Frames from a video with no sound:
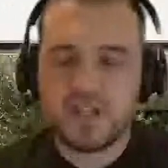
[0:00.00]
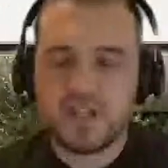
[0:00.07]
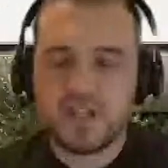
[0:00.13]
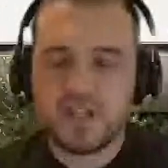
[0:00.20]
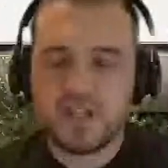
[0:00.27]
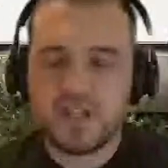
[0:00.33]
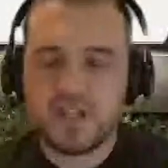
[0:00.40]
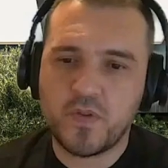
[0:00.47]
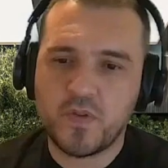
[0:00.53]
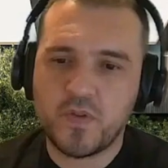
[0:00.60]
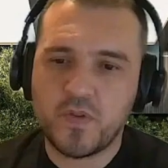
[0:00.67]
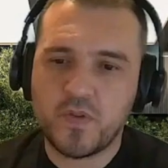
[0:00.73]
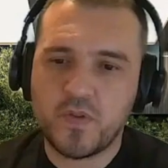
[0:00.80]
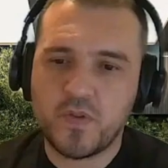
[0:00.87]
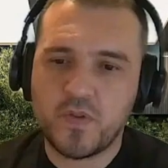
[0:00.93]
If you work for
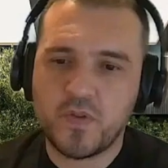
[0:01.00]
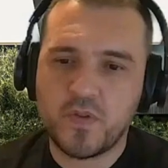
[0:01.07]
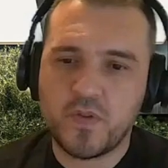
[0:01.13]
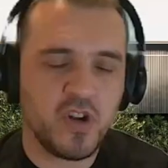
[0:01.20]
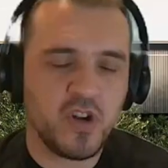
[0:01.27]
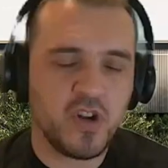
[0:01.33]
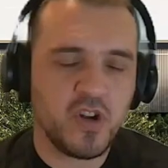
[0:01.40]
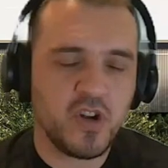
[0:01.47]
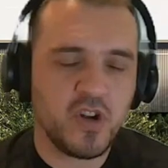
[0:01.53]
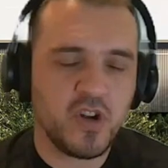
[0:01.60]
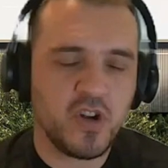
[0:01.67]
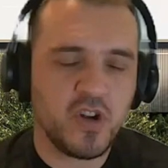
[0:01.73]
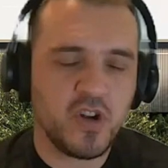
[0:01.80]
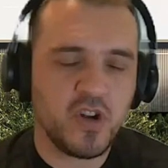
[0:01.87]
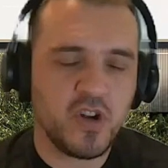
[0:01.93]
someone, you're
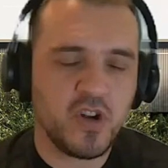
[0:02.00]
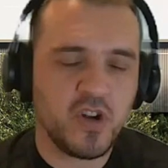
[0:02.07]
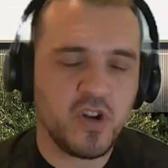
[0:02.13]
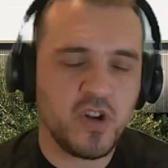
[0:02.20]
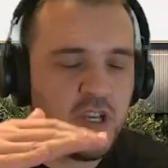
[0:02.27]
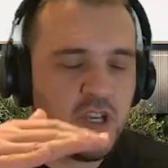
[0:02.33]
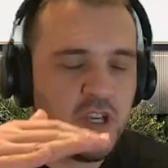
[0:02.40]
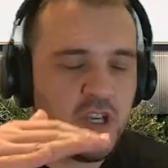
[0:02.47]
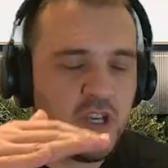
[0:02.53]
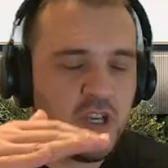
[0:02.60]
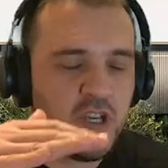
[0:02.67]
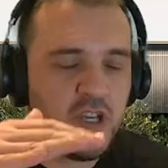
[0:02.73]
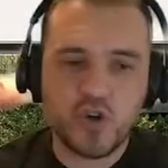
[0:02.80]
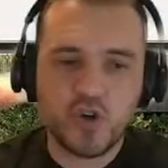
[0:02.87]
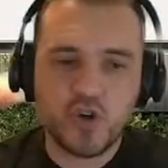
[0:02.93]
limited and you can
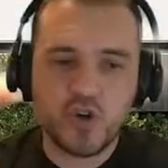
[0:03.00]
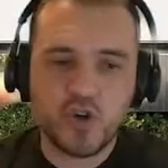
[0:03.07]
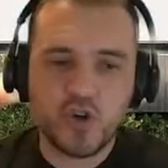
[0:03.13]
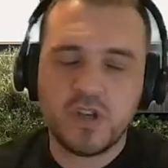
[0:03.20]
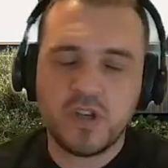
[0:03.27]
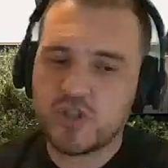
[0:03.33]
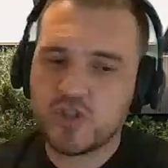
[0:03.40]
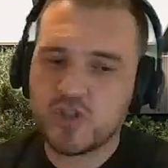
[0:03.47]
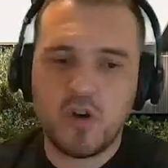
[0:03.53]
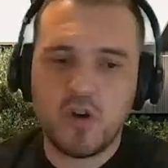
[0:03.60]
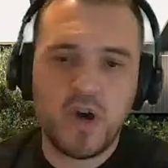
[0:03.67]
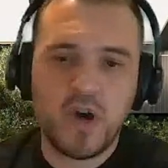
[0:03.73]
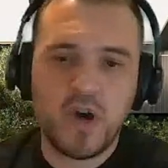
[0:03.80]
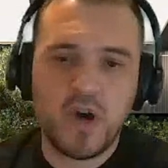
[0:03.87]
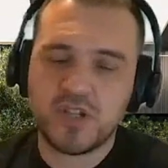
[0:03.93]
only grow so
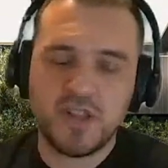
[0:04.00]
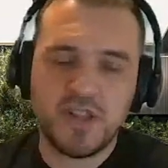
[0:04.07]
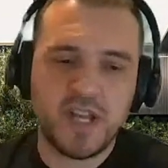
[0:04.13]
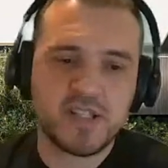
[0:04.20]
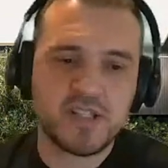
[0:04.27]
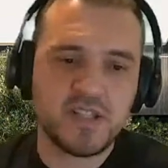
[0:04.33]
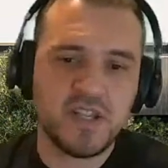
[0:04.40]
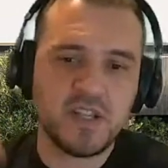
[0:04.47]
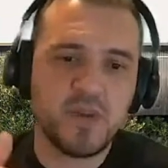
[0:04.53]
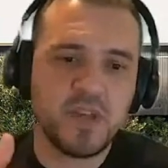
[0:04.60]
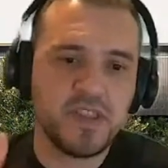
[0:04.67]
much and that's it.